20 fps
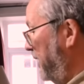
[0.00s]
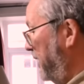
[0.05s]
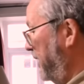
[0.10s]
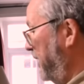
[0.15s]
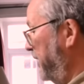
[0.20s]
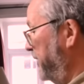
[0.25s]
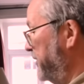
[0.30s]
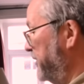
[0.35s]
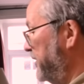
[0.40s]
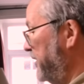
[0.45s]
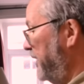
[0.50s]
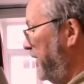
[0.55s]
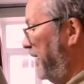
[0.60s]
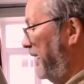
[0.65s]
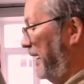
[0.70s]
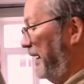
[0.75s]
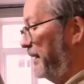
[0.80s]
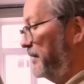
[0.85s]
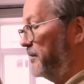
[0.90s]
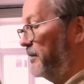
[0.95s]
And
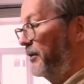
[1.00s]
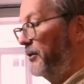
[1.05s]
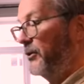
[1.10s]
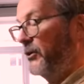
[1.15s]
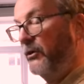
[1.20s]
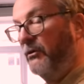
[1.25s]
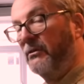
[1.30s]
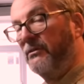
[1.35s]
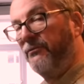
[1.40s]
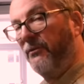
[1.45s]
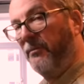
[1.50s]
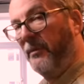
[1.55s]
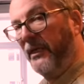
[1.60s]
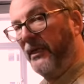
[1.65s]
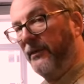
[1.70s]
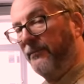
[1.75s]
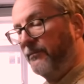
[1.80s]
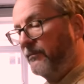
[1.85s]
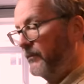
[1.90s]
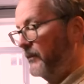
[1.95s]
excellent news for
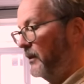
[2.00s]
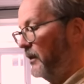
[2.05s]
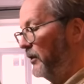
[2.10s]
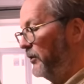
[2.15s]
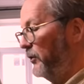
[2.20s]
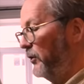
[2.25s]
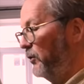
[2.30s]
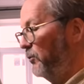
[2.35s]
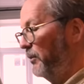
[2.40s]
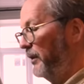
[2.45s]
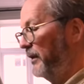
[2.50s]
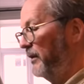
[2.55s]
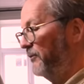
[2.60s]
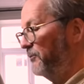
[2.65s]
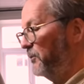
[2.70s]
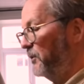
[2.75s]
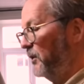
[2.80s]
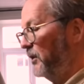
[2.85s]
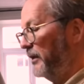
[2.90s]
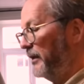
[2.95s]
me, a new way
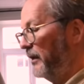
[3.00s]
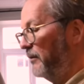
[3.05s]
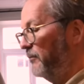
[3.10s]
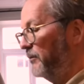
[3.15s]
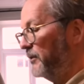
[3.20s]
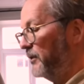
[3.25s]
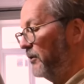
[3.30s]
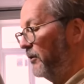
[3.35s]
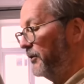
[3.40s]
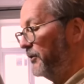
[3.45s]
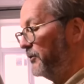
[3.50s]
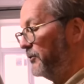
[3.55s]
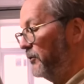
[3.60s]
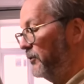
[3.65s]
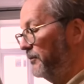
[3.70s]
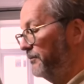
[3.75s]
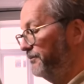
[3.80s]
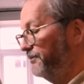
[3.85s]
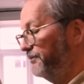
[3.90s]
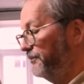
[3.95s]
of working with the
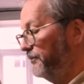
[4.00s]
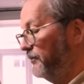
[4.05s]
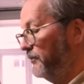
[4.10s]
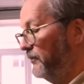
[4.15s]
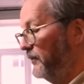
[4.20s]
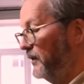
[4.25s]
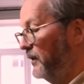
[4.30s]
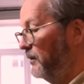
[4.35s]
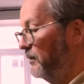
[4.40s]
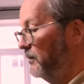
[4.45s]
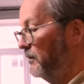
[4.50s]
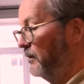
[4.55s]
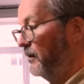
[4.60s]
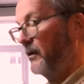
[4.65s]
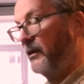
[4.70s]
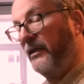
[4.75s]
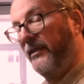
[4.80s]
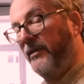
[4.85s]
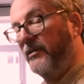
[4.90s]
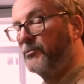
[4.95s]
Leuchtturm,
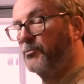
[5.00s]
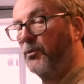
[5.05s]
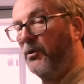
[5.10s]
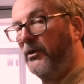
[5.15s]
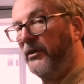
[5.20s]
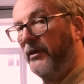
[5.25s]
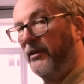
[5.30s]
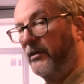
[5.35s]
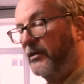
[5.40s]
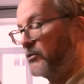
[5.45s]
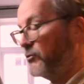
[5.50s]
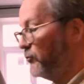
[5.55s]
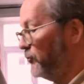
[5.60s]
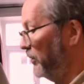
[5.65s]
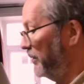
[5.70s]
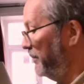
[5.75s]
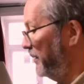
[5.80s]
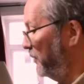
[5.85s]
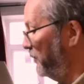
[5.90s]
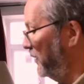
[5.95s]
and it's working
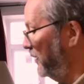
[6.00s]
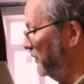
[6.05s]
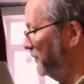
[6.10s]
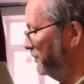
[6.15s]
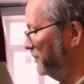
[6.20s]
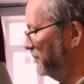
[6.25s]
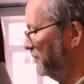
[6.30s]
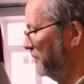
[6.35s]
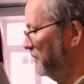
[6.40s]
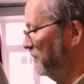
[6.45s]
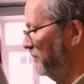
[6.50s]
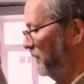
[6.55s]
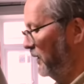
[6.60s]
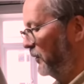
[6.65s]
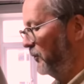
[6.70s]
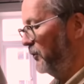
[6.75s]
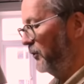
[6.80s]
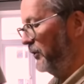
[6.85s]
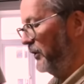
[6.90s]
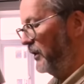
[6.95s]
extremely well.
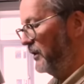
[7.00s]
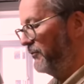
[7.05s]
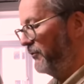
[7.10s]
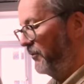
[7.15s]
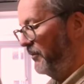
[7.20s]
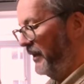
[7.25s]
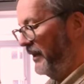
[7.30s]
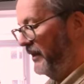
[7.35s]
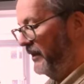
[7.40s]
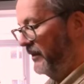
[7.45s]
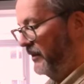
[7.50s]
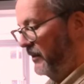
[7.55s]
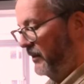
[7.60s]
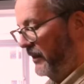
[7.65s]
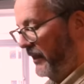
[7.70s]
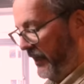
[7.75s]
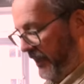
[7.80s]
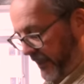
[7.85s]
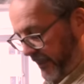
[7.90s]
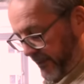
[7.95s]
Good news for me,
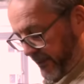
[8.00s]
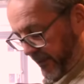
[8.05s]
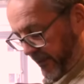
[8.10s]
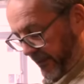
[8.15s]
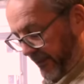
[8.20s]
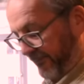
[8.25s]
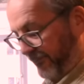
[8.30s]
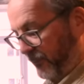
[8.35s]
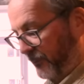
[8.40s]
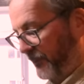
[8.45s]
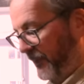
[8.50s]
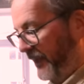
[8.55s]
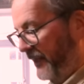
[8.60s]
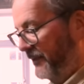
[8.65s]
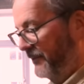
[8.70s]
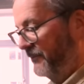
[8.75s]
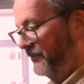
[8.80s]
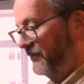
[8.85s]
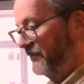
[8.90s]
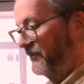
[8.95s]
a delightful
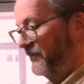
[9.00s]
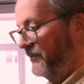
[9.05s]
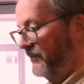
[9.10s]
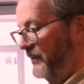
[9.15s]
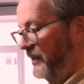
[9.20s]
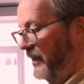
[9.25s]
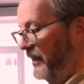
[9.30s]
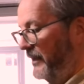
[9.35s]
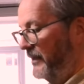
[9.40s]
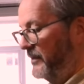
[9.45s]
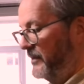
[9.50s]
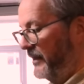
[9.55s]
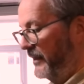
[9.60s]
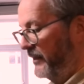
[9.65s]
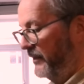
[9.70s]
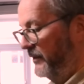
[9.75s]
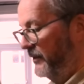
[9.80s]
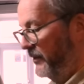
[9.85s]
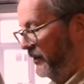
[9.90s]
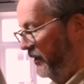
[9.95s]
pen, a
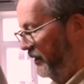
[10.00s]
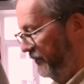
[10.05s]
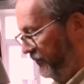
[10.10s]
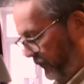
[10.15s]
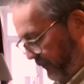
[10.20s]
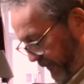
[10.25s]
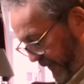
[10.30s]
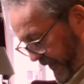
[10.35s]
second delightful